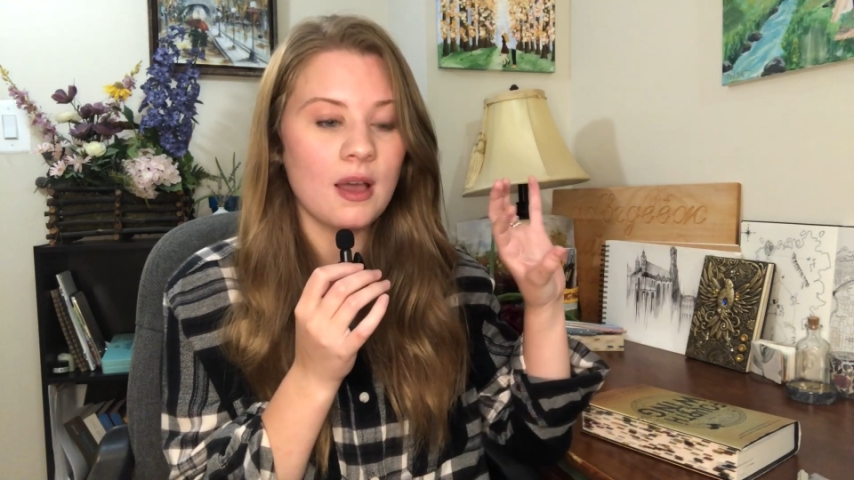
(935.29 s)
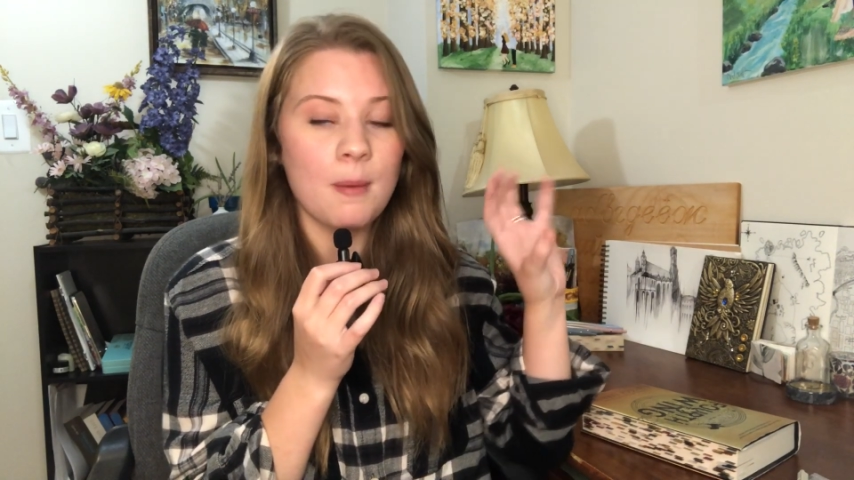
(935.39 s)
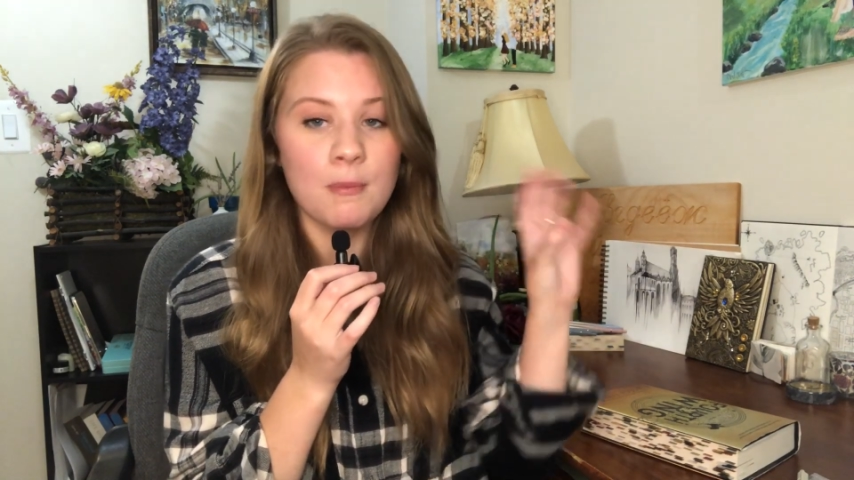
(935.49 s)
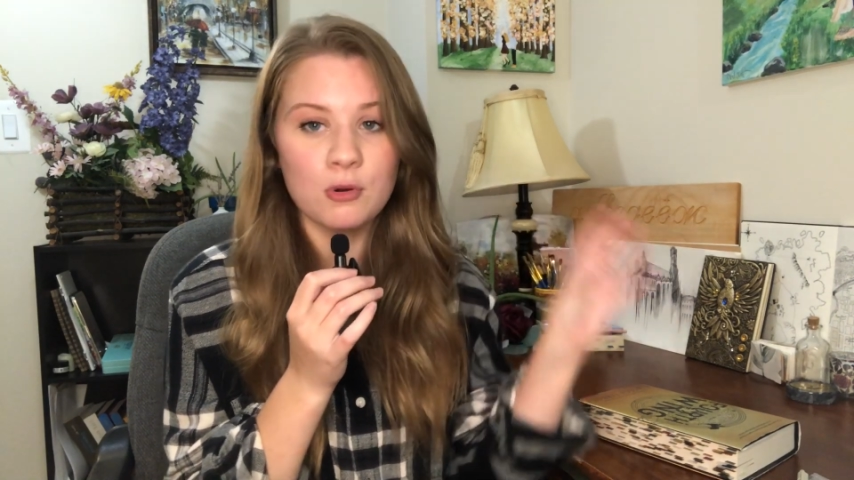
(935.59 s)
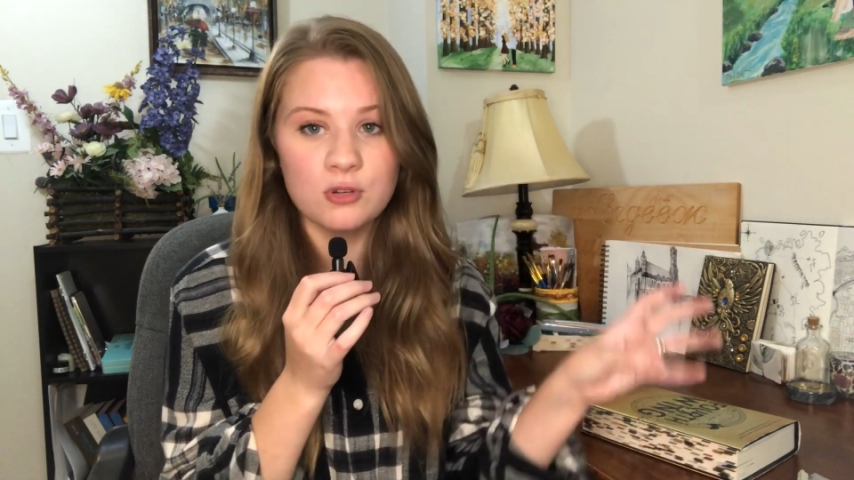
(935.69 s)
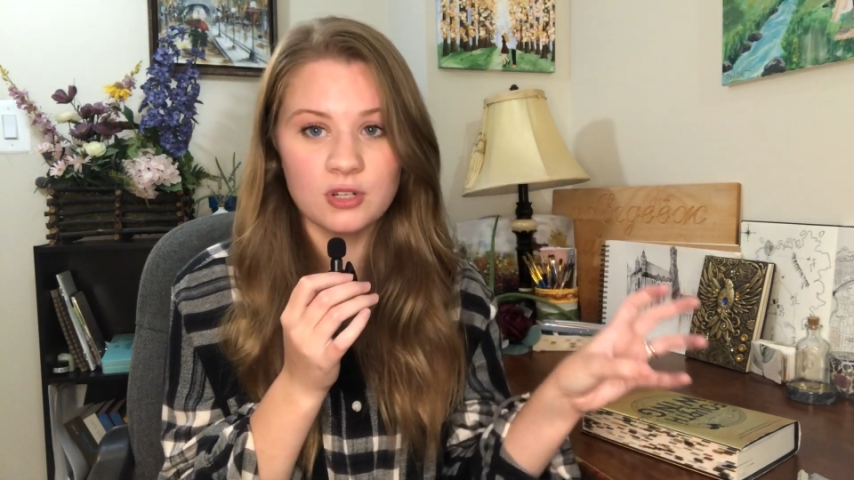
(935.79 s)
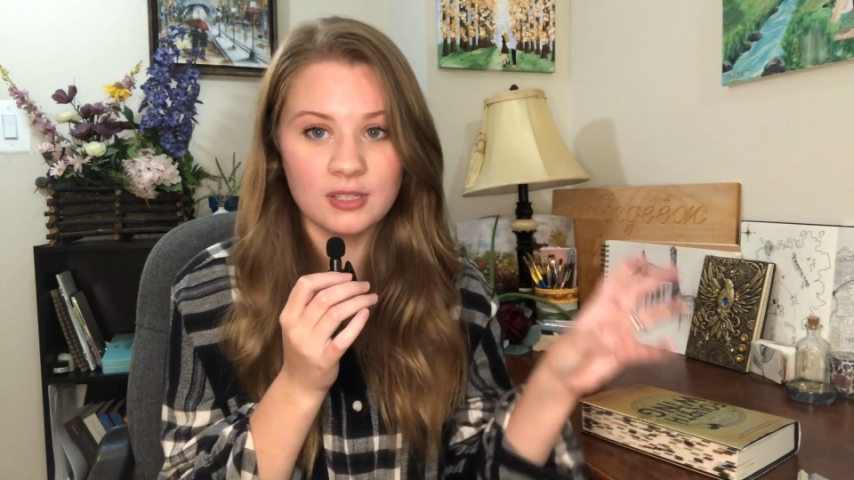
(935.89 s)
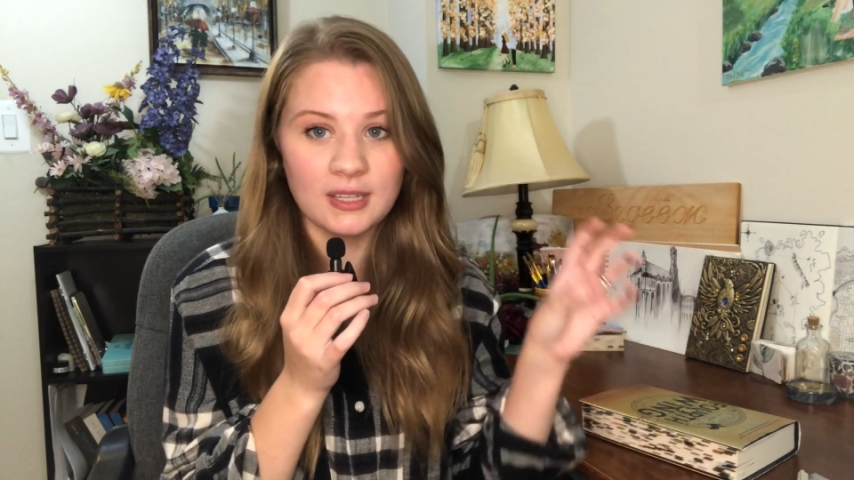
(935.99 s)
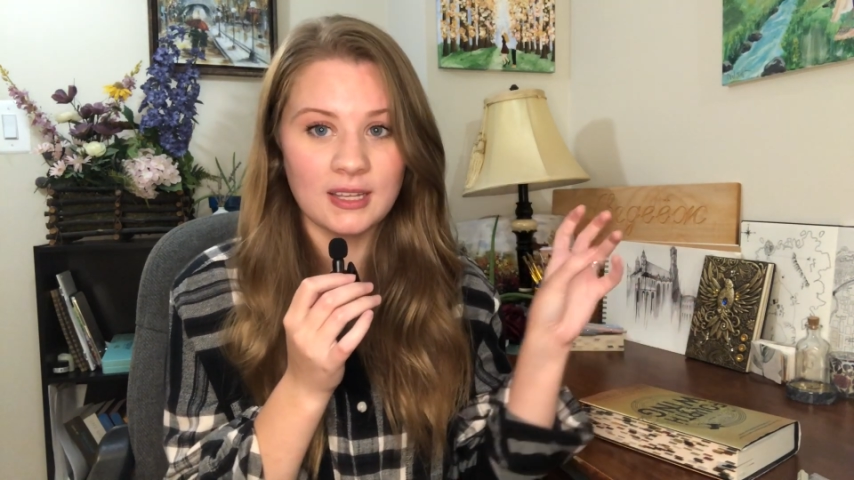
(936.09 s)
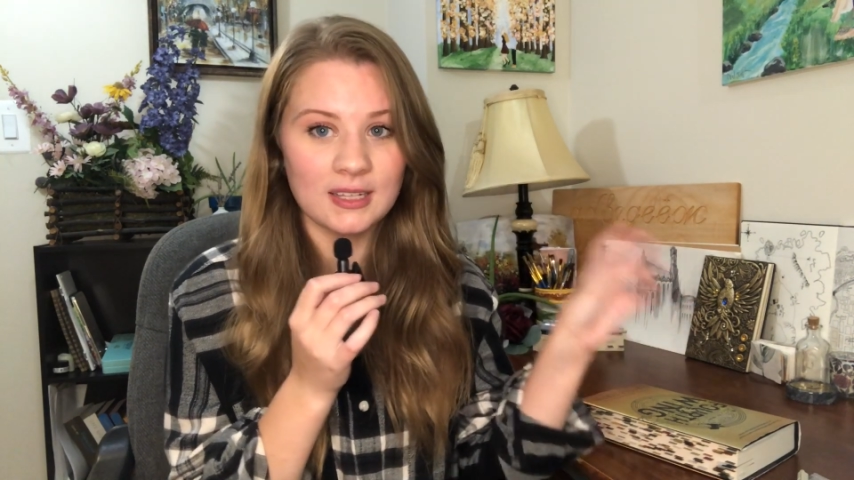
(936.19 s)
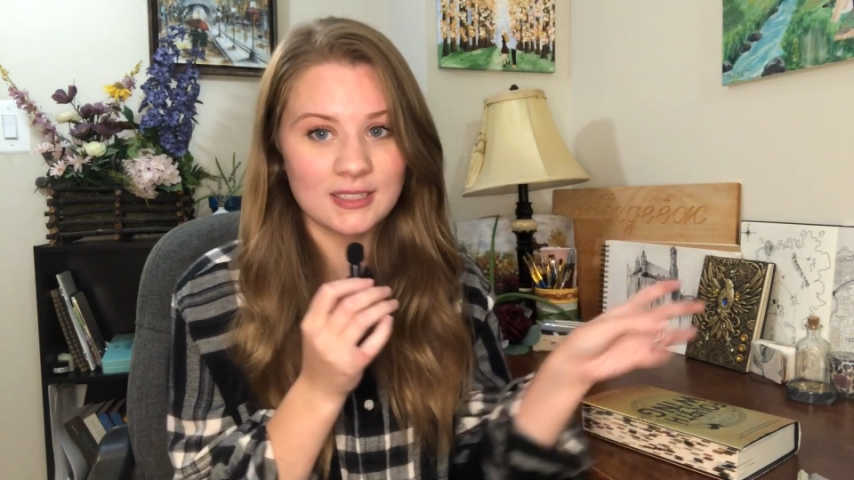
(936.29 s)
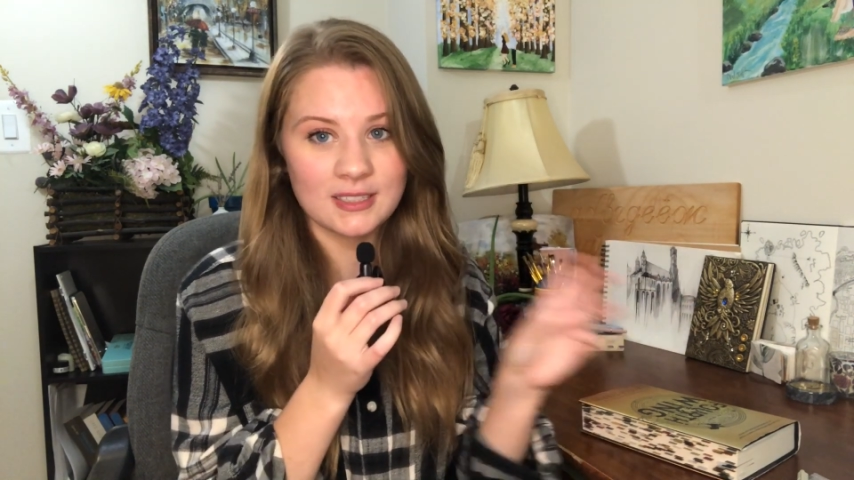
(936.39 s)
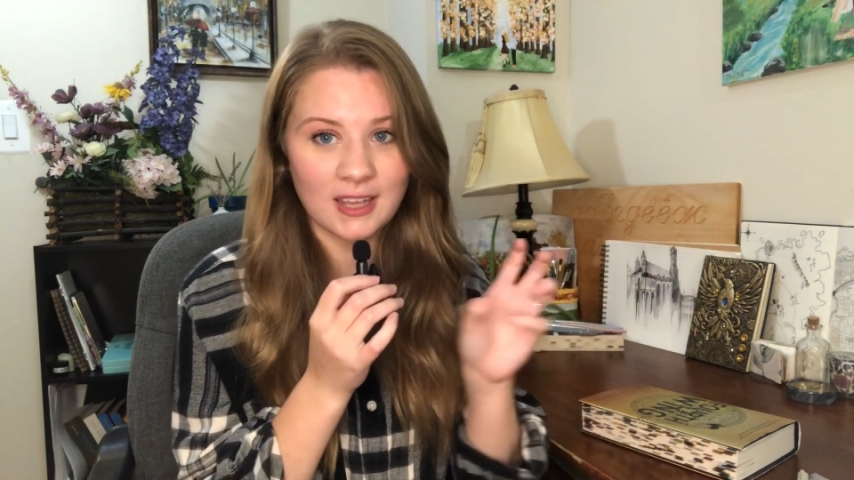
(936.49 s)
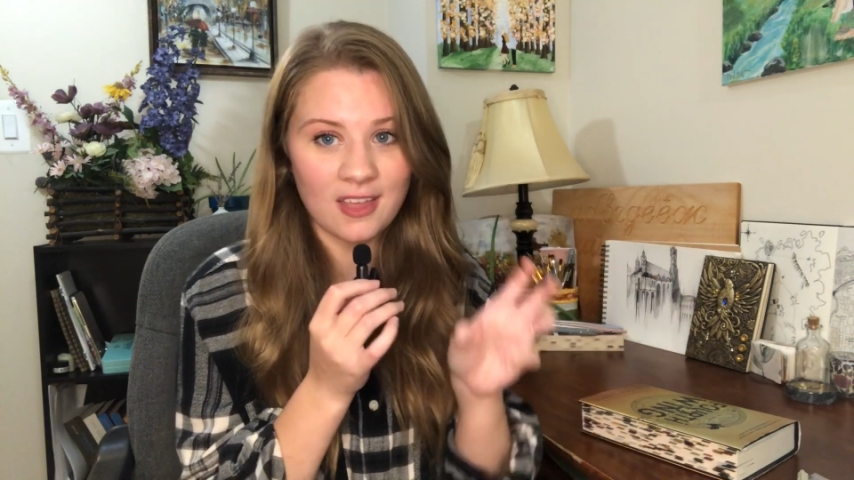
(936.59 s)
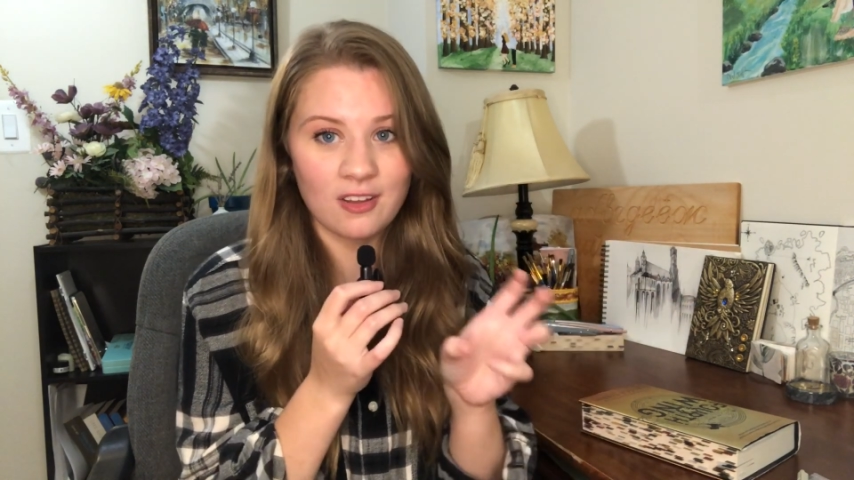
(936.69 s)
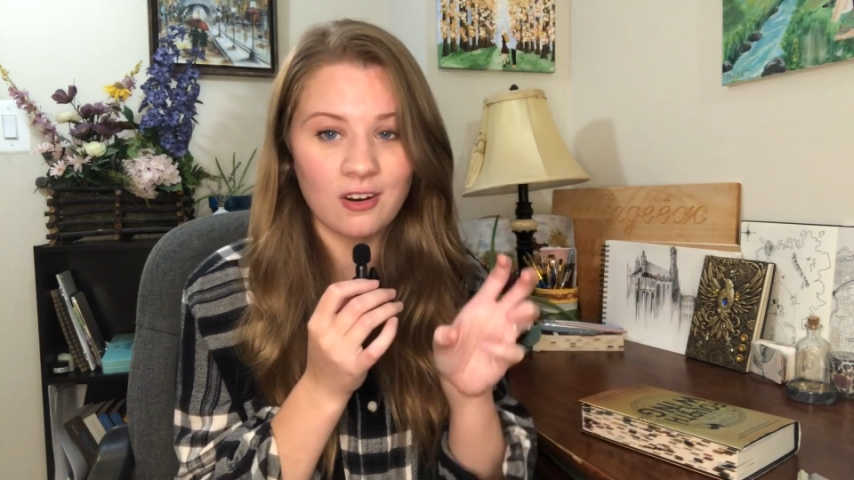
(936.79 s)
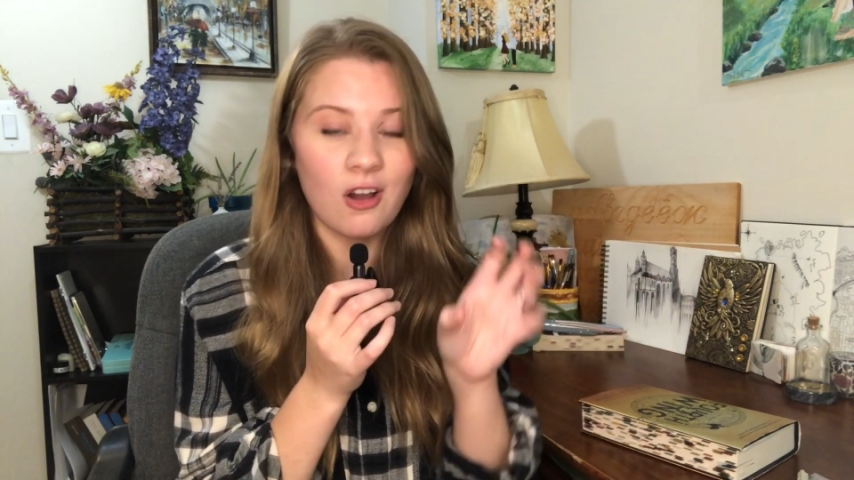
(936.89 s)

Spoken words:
emotionally gets together,